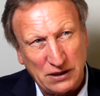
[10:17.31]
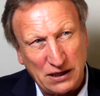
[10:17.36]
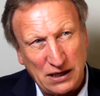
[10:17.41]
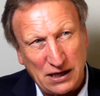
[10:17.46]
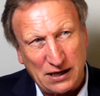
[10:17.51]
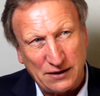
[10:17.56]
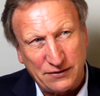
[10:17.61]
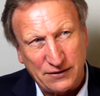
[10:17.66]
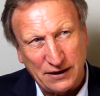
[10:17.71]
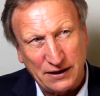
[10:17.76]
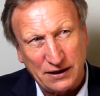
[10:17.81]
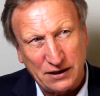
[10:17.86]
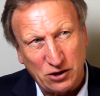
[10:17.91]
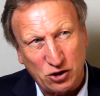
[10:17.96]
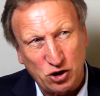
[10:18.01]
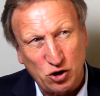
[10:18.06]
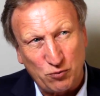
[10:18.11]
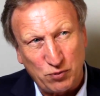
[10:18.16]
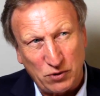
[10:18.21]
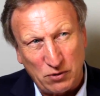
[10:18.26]
I think a
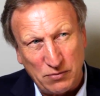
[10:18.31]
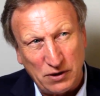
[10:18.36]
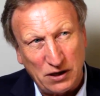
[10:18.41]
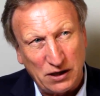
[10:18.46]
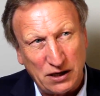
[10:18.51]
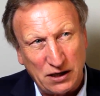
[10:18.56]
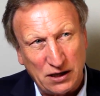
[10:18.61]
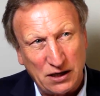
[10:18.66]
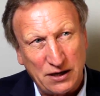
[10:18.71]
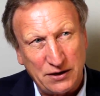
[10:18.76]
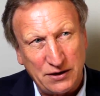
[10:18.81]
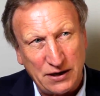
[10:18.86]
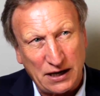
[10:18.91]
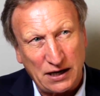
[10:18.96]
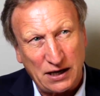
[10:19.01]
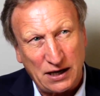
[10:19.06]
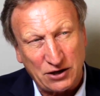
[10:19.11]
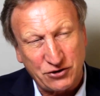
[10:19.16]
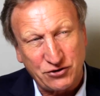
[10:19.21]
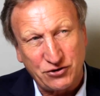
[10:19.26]
couple of million
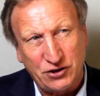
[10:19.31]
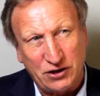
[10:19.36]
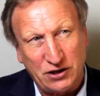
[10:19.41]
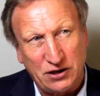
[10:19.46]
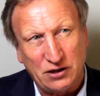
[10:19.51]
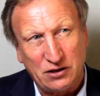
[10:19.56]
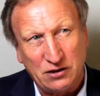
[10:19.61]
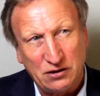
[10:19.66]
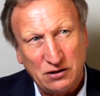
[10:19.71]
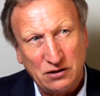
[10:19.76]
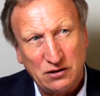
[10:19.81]
net last year.